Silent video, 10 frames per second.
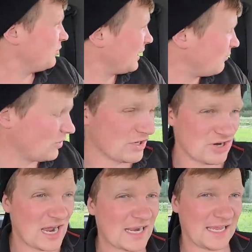put them with the
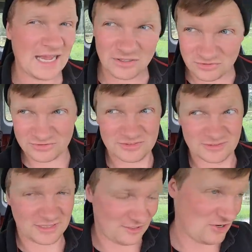dry cows,
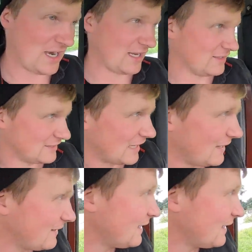dry cows there,